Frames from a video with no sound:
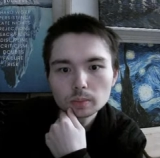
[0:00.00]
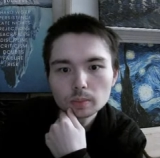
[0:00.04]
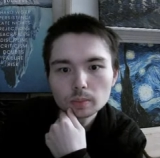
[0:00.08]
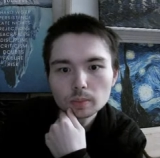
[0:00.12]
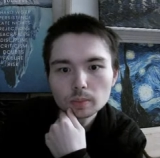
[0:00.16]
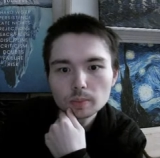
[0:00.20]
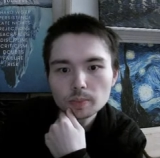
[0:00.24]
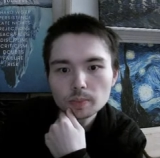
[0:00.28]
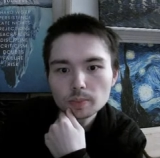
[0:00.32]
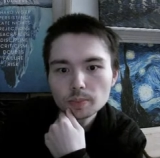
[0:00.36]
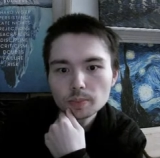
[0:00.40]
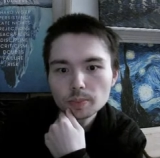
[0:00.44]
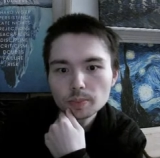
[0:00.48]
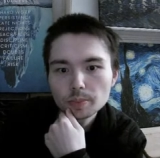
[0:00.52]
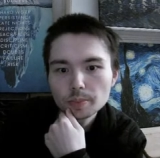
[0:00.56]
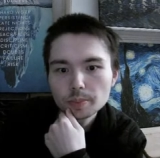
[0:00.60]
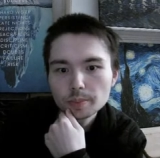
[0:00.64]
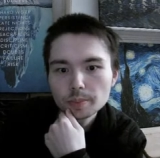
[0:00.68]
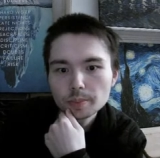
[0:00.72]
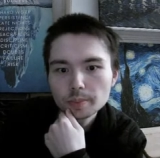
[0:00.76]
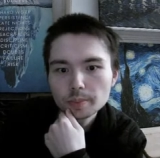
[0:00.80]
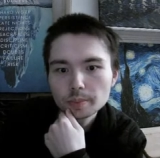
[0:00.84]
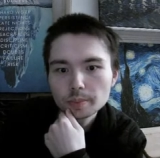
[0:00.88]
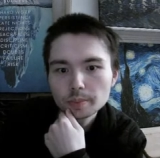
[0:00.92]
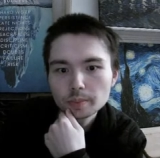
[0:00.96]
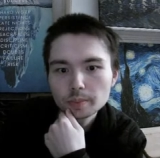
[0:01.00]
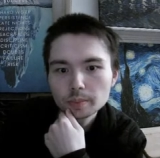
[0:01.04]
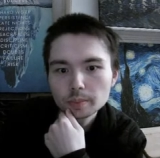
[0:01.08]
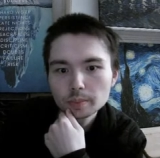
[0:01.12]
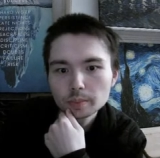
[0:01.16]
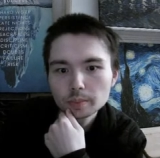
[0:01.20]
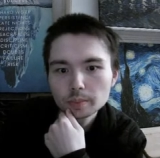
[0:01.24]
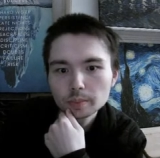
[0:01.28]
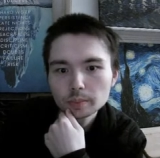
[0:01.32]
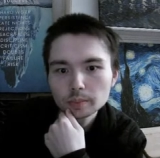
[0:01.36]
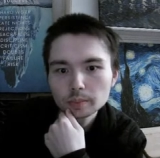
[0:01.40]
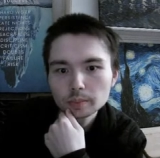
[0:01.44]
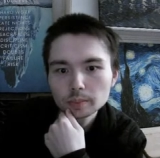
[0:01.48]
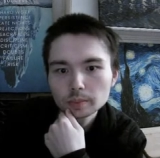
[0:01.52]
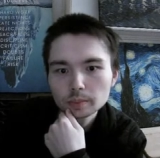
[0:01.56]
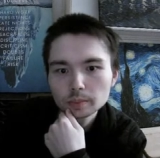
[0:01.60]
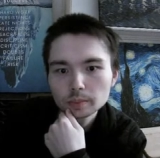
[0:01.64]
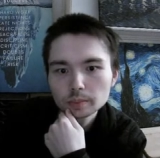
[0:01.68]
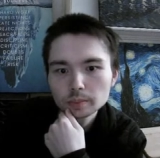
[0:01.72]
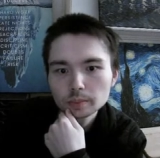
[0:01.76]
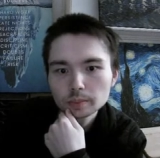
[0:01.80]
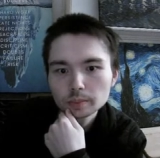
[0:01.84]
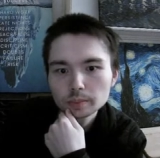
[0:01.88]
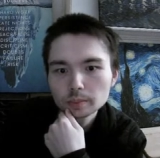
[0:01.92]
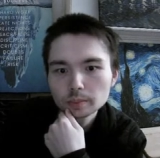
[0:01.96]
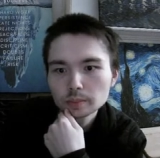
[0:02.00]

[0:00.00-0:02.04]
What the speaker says: No one is speaking in this clip.